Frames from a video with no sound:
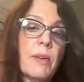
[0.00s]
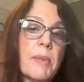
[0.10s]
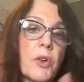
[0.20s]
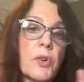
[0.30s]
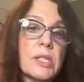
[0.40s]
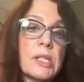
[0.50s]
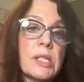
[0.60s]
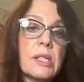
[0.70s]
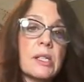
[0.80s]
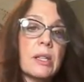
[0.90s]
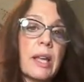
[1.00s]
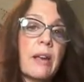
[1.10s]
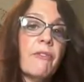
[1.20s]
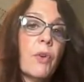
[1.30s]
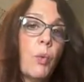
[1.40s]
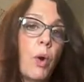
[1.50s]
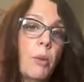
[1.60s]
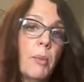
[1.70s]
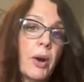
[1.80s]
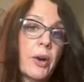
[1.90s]
them, and there was this link for
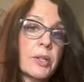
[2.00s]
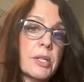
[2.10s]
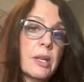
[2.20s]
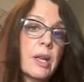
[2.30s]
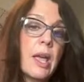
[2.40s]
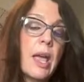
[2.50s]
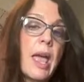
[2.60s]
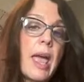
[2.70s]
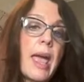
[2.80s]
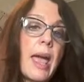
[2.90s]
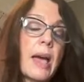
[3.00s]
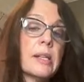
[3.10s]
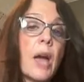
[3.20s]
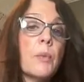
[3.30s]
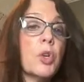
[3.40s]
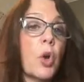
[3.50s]
Walmart. And I would